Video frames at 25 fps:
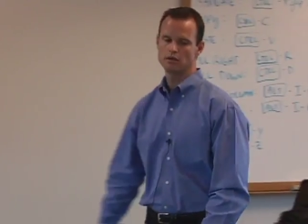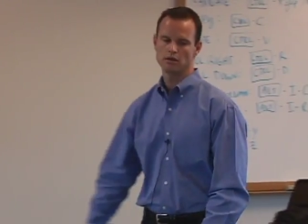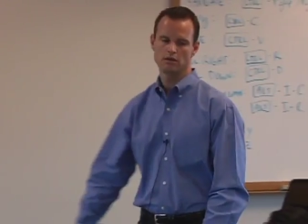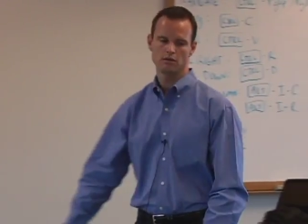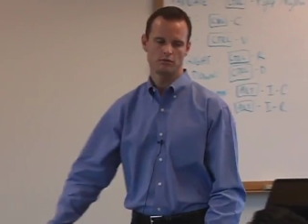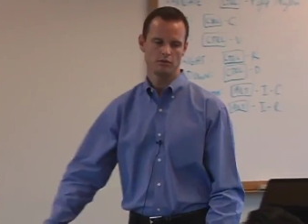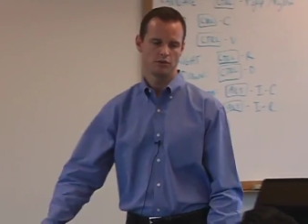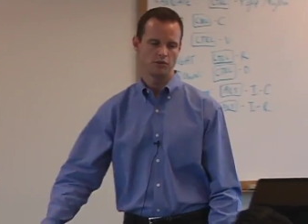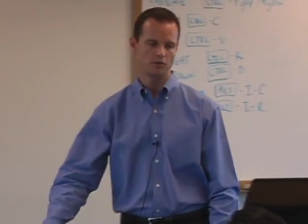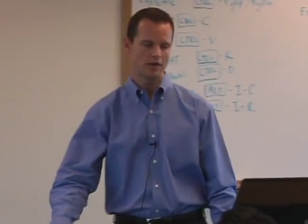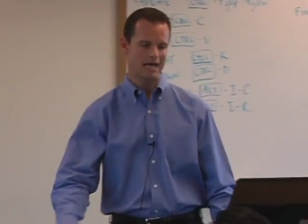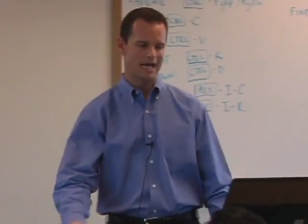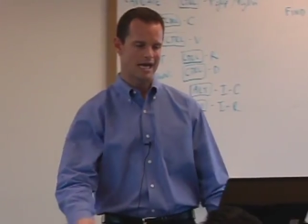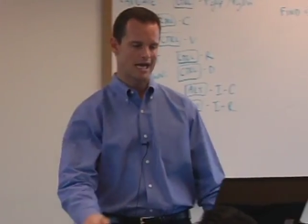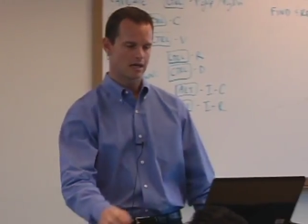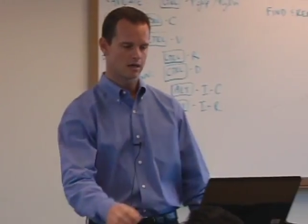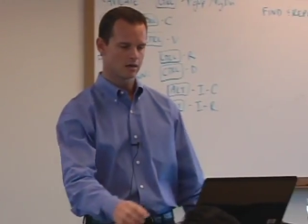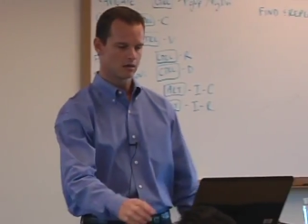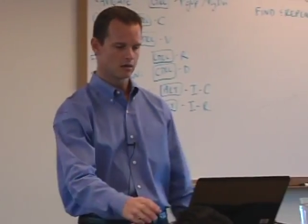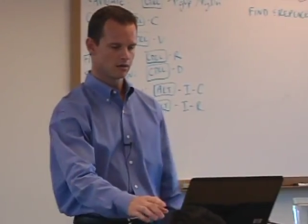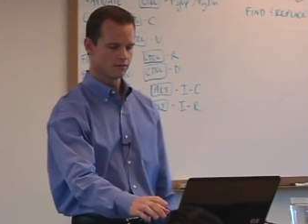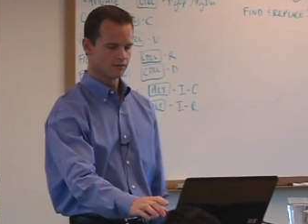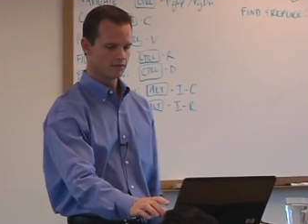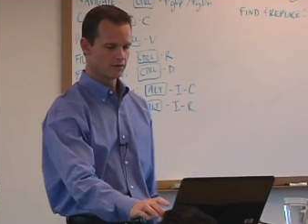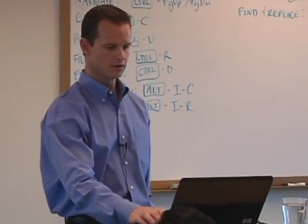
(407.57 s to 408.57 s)
And when you add
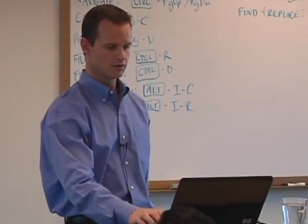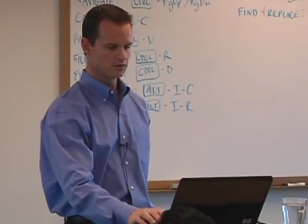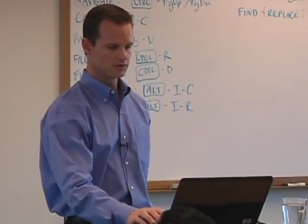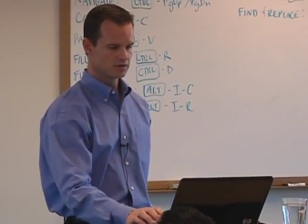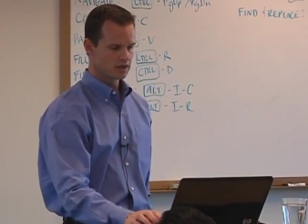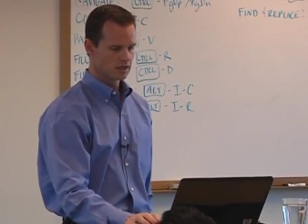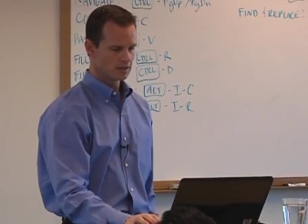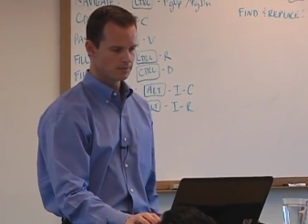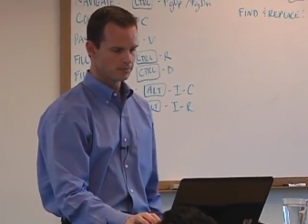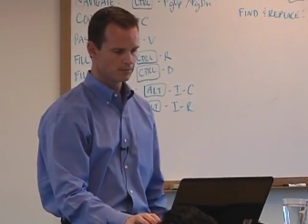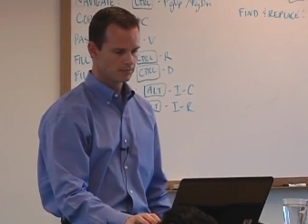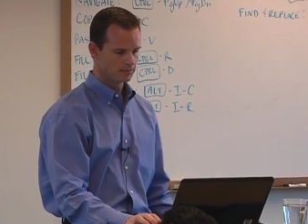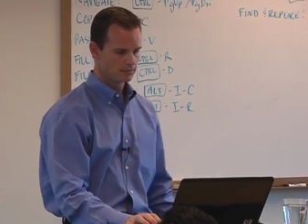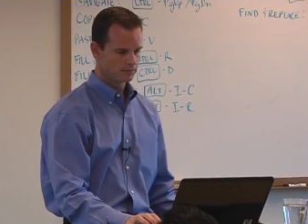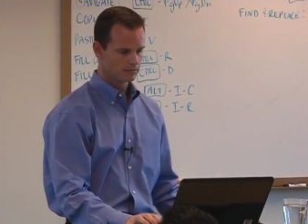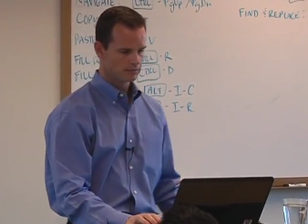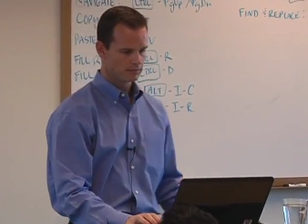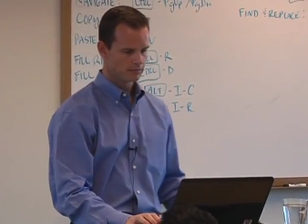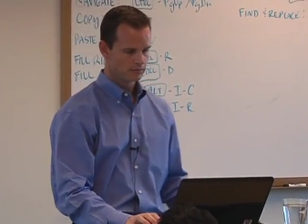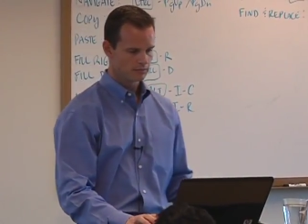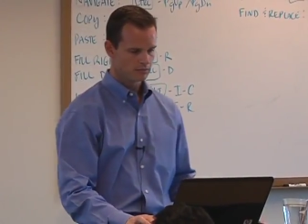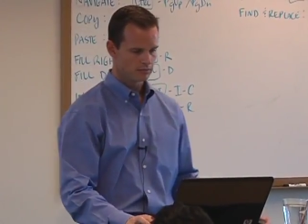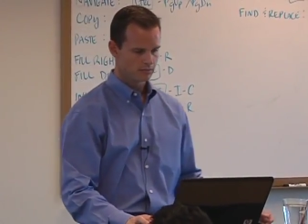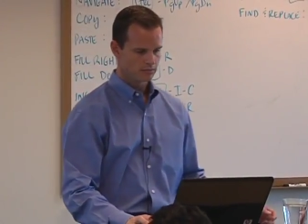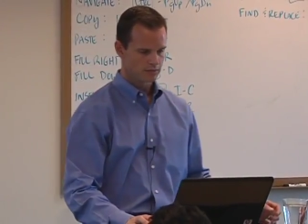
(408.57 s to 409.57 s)
all of those up,
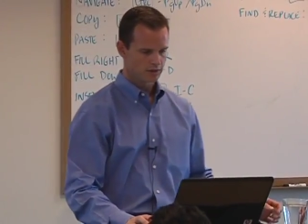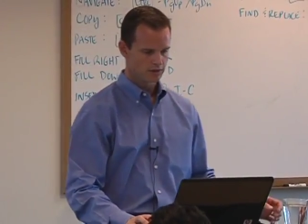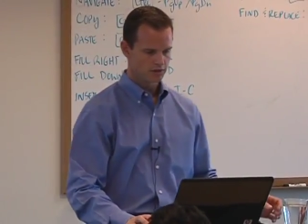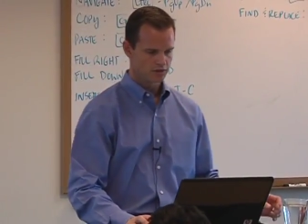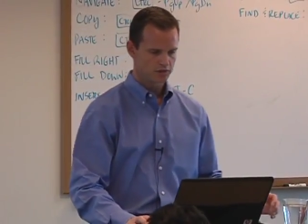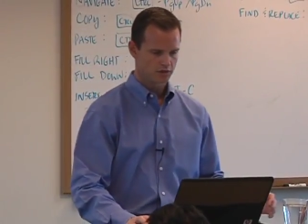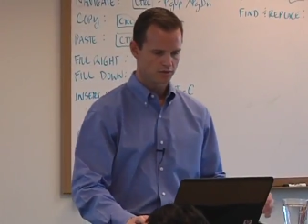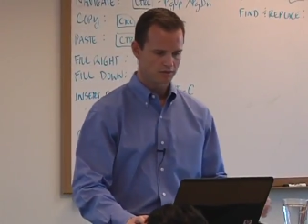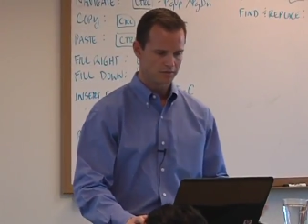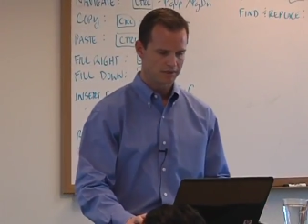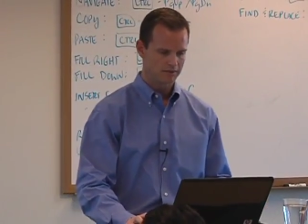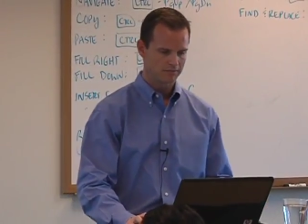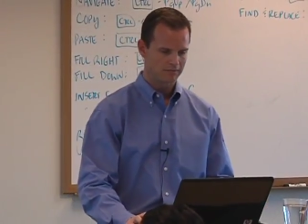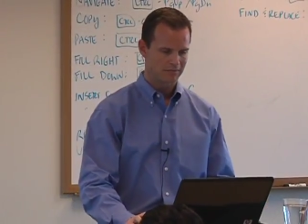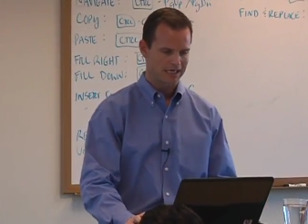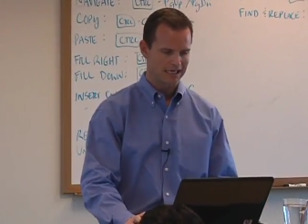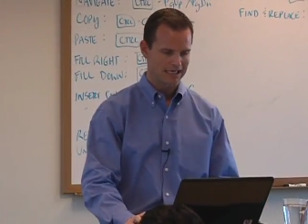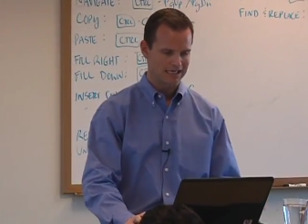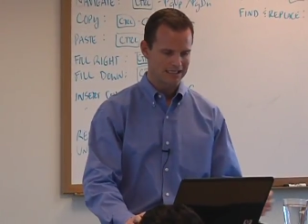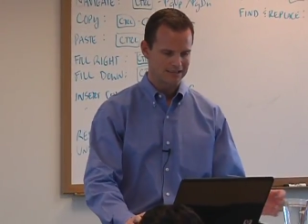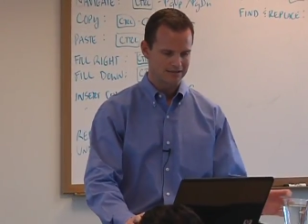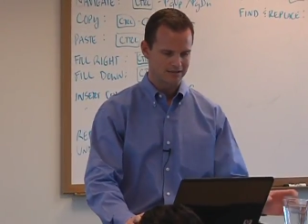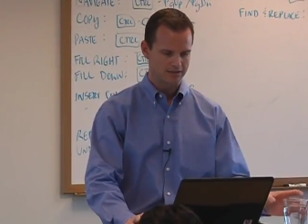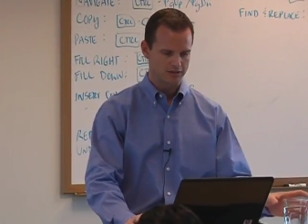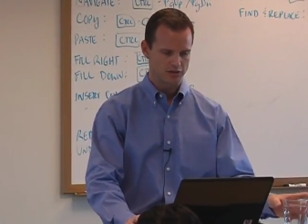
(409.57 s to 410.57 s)
it should be
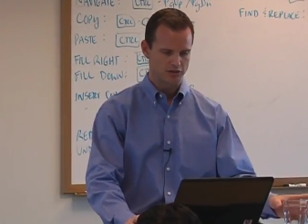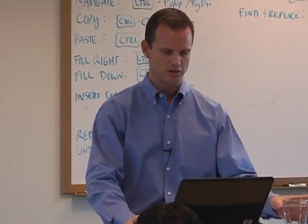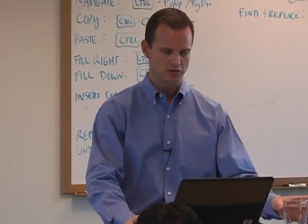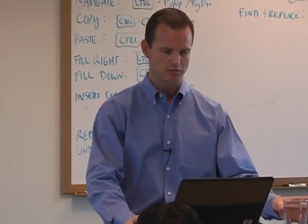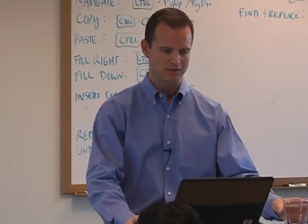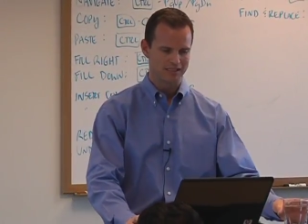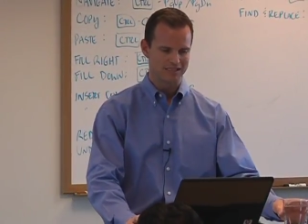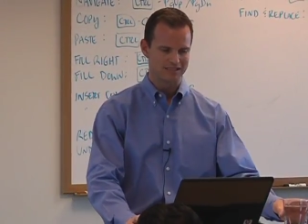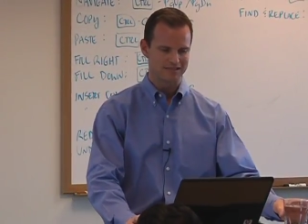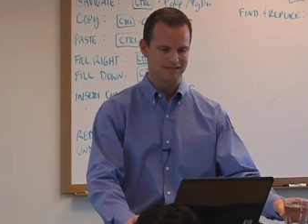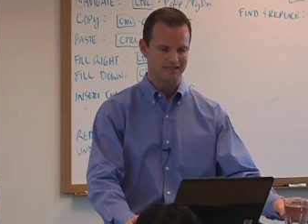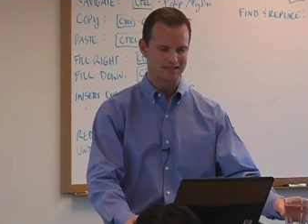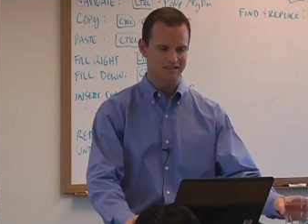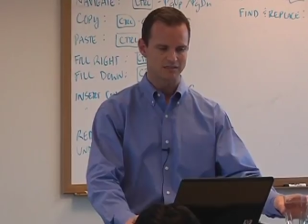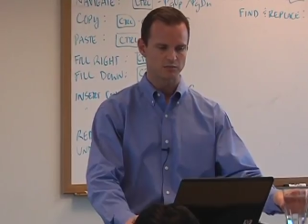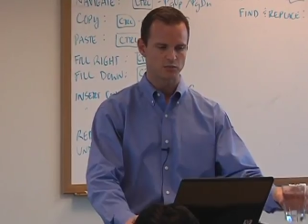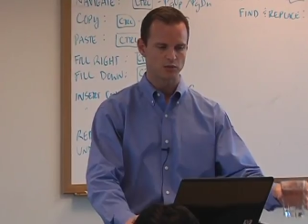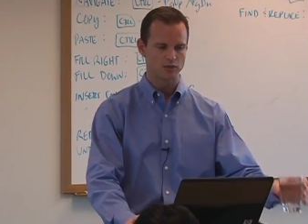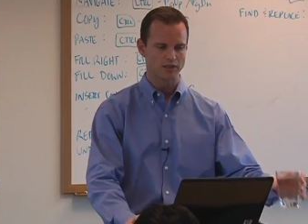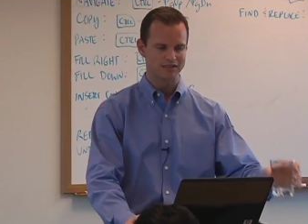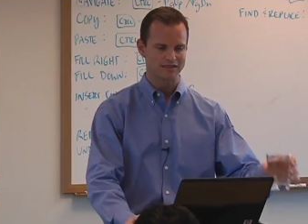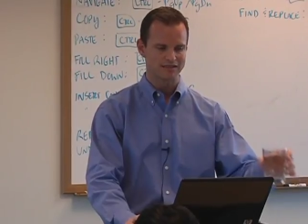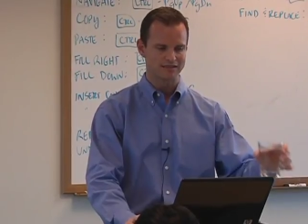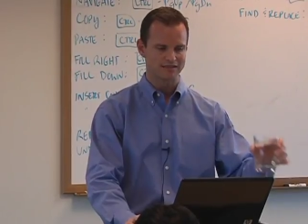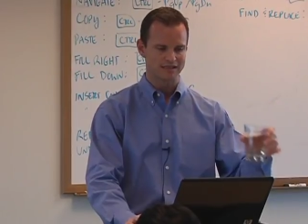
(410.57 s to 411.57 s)
minus, it should be
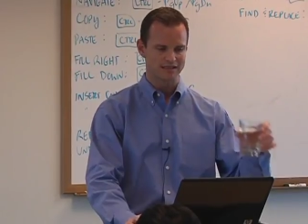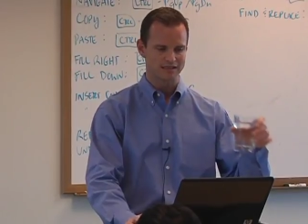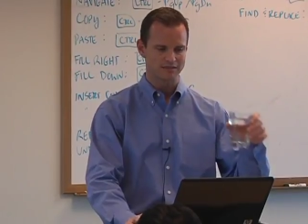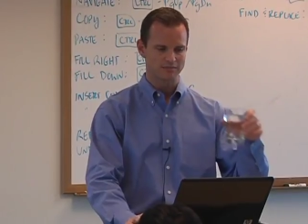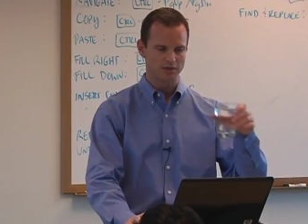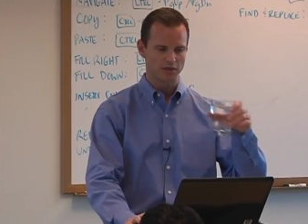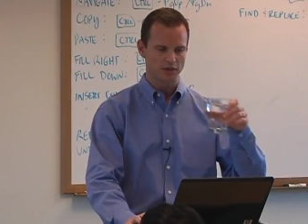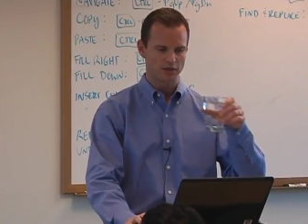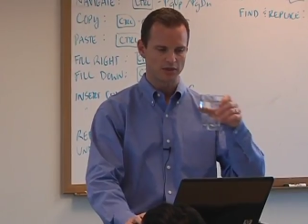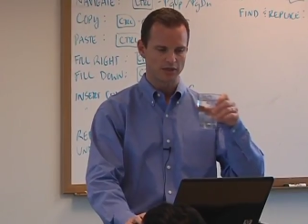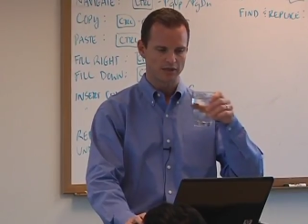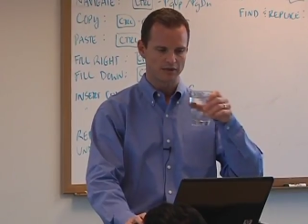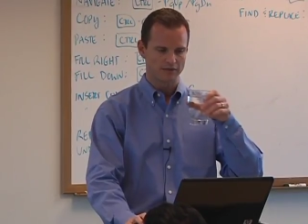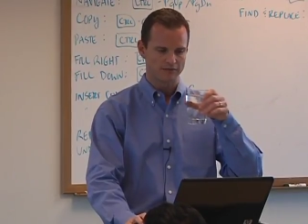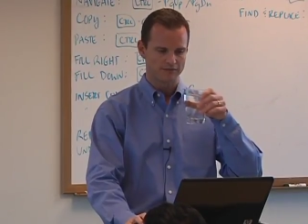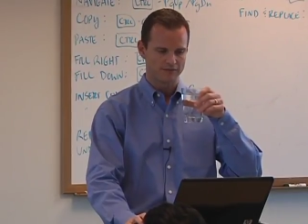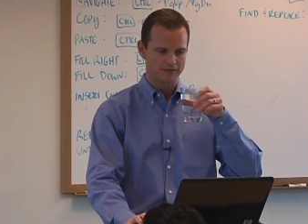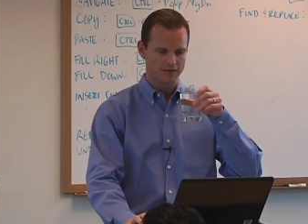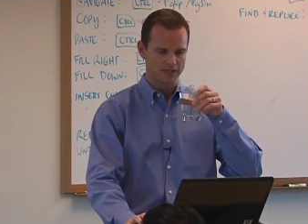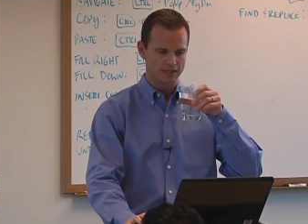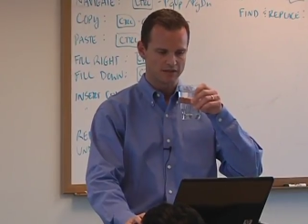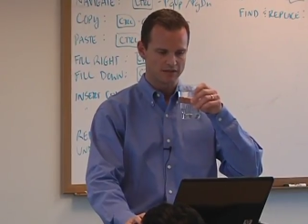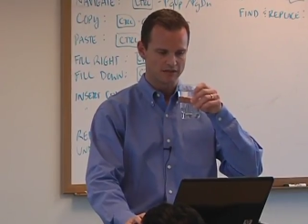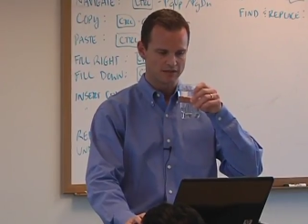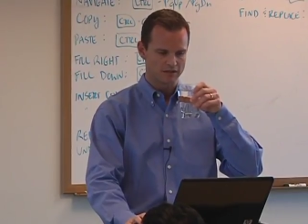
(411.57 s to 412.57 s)
6.6 million of
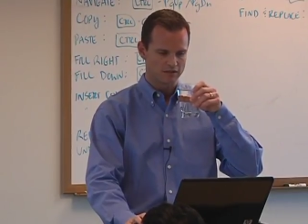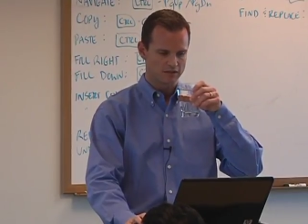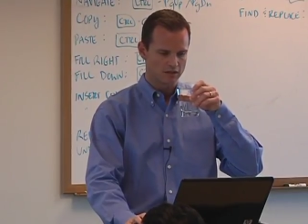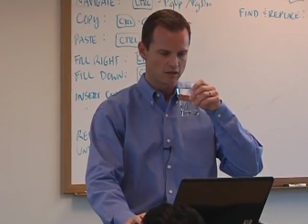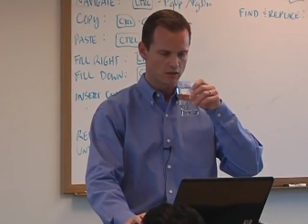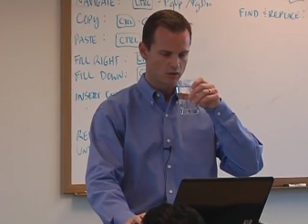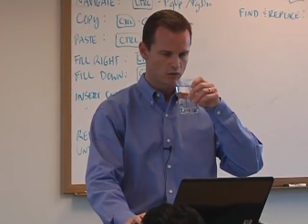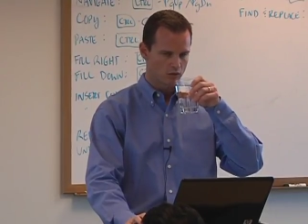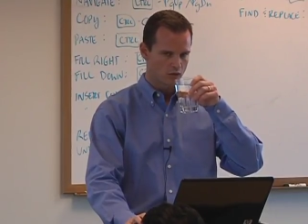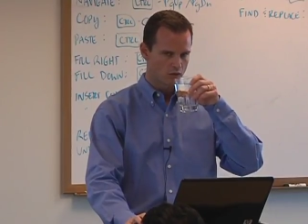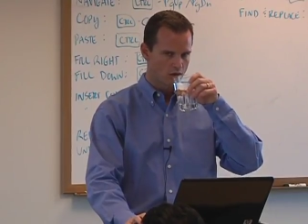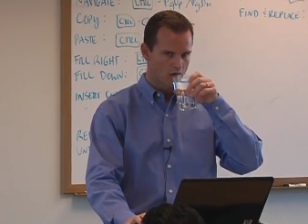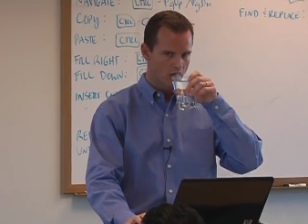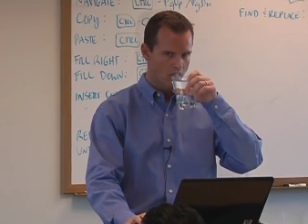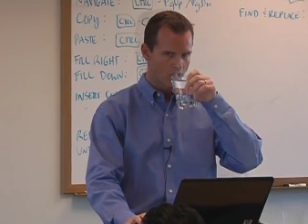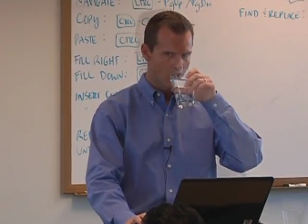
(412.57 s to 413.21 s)
fees in total.